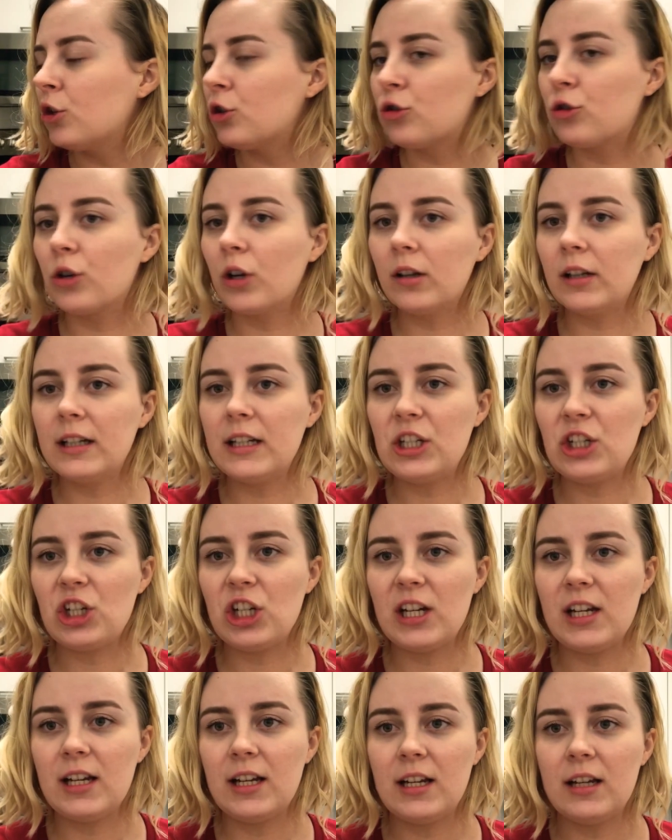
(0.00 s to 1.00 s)

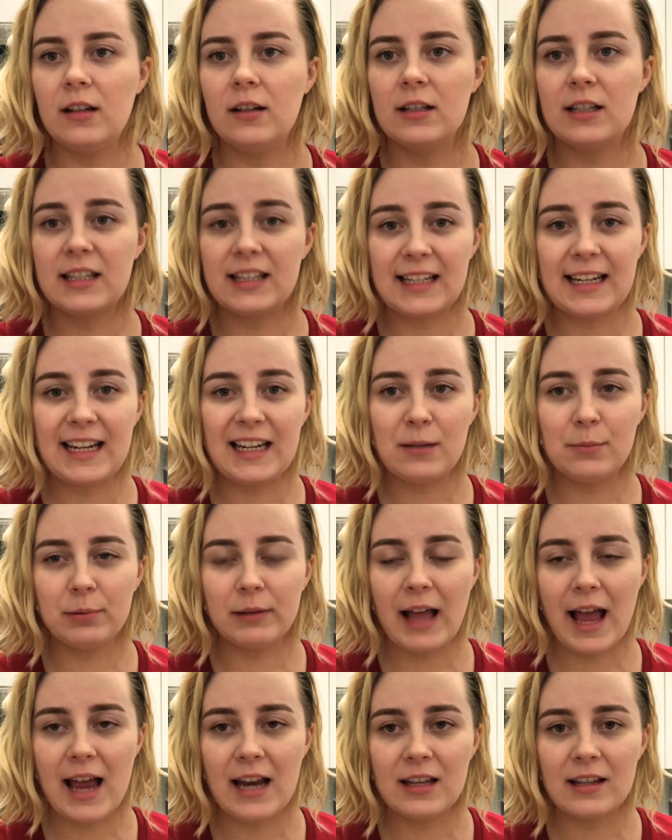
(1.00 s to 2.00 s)
Trilogy seed
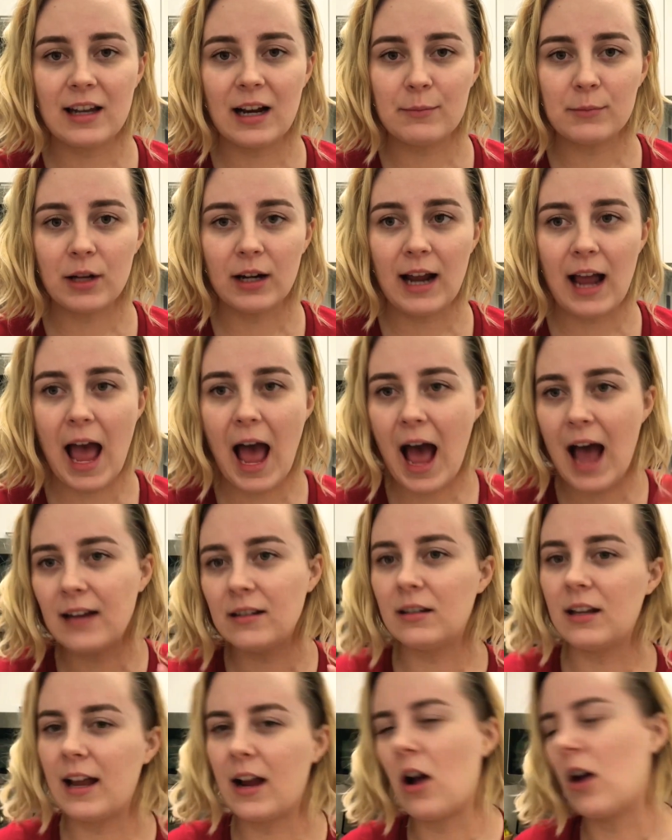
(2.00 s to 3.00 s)
blend that I'm gonna
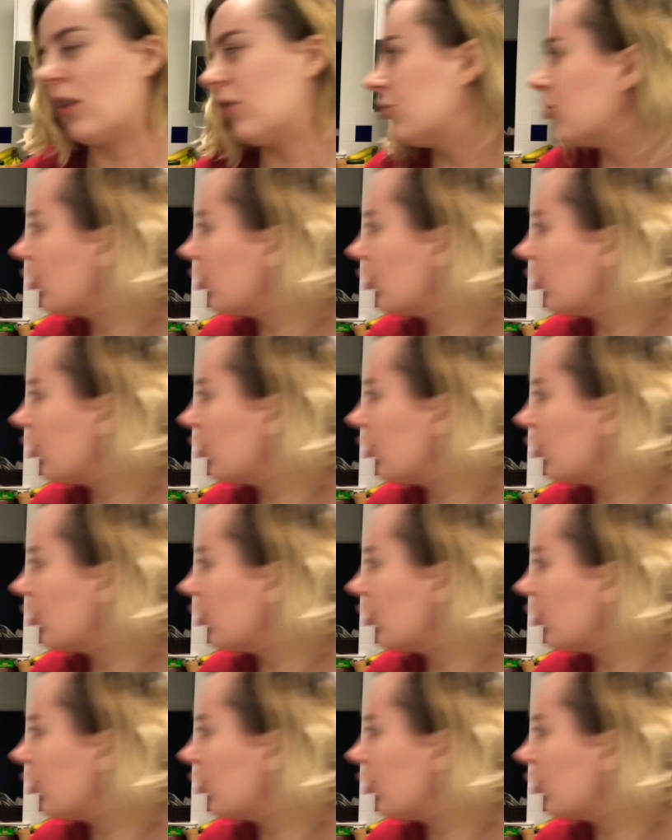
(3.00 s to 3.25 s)
add. Hang on, I'll